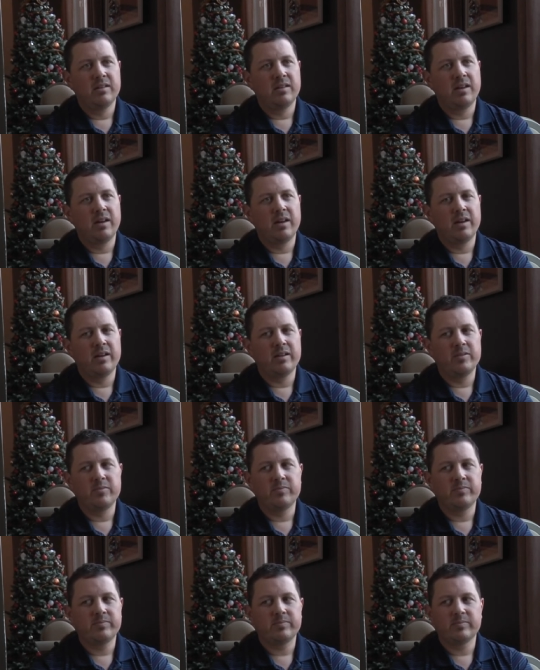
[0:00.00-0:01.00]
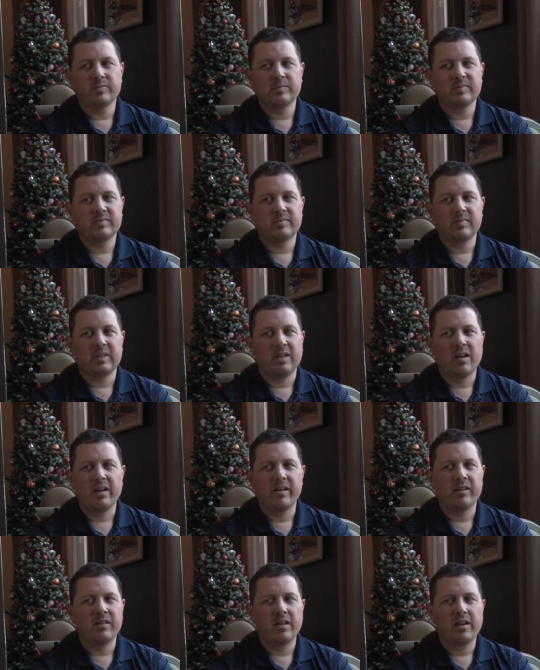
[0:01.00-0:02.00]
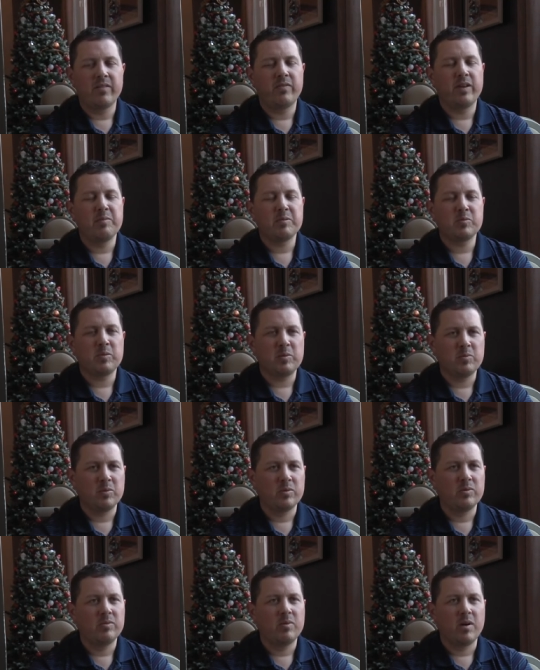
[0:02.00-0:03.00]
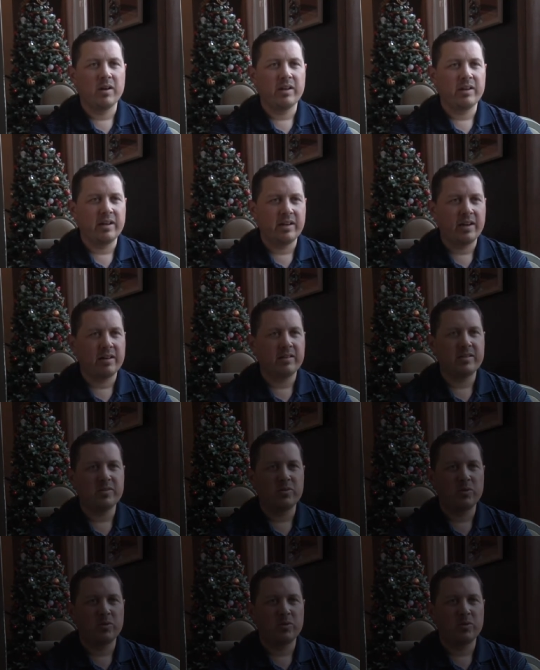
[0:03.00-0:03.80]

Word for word: uh, a, lot of, a lot of famous people walking in and out of these